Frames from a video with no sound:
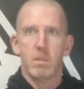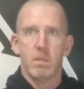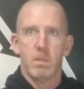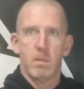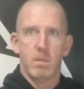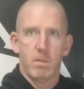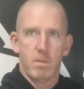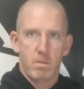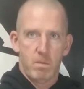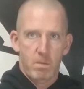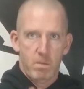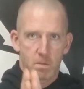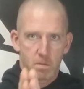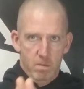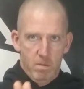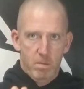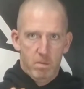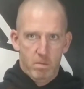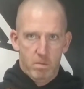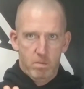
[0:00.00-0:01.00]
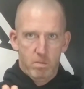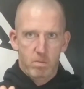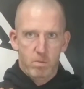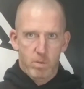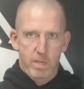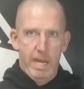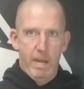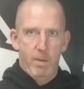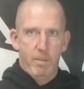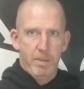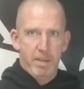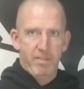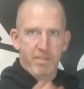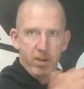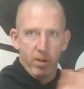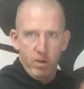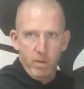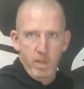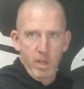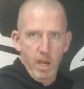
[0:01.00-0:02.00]
So now I'm giving
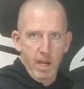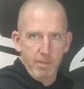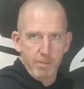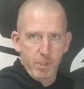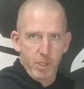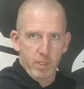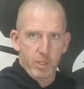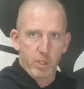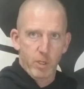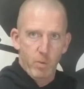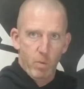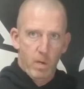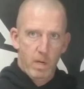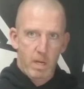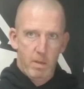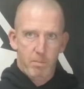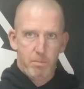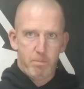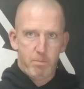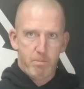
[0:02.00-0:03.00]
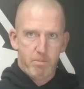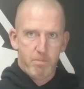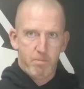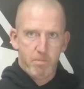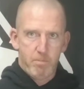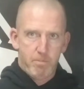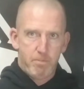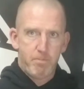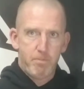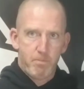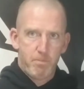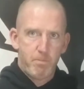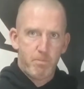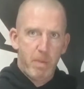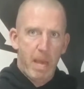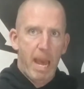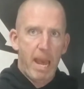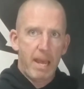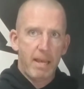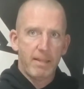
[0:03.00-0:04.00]
her the option. Do you want to
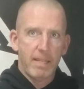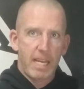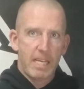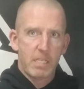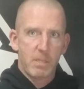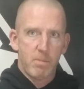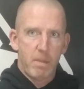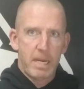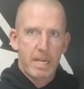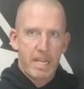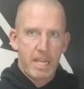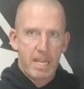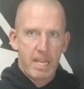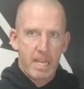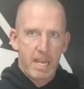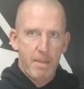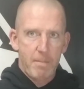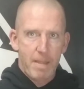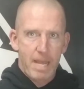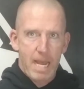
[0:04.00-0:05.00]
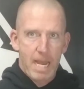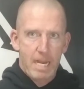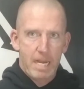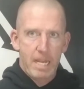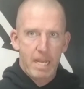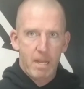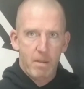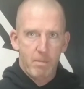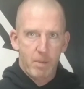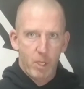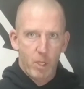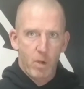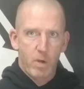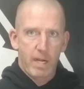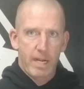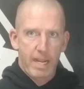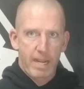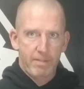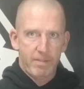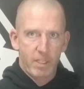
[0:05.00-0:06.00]
pay less money and get me out of here, but you're going
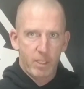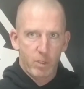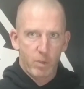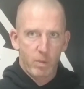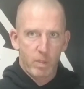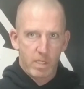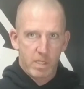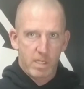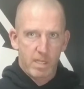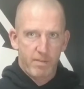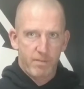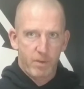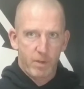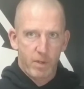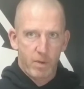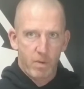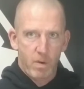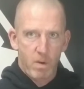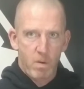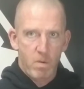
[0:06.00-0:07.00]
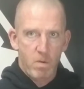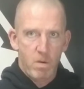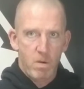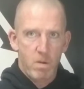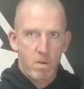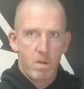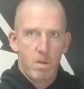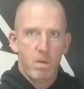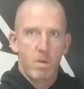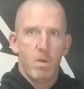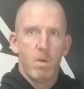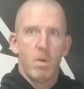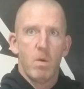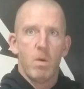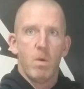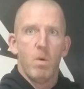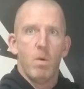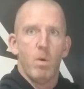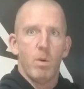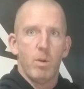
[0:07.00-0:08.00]
to have to do the stuff on your own?
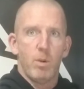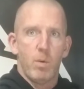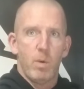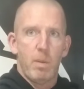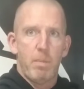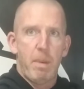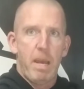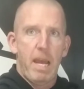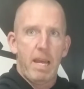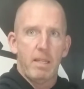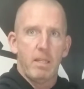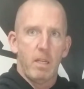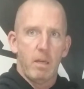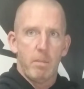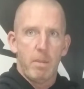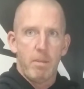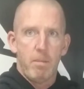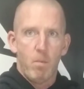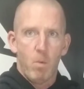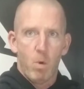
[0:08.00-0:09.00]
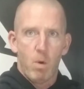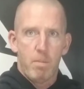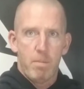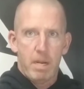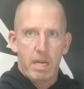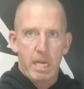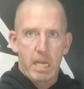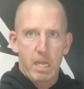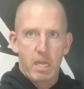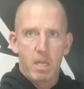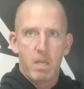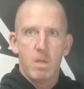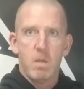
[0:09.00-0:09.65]
Or do you want to pay a little bit more money